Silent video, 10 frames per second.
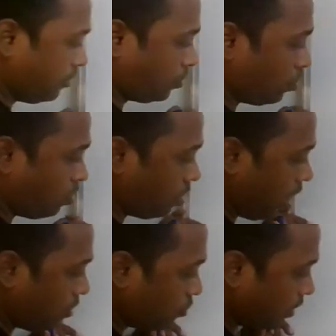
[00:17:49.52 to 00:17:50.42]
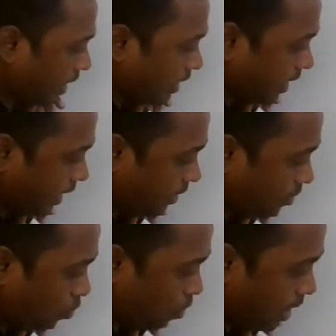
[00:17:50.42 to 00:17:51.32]
So now you can take
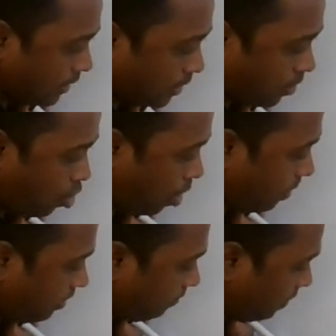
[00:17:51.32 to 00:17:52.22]
2 as a common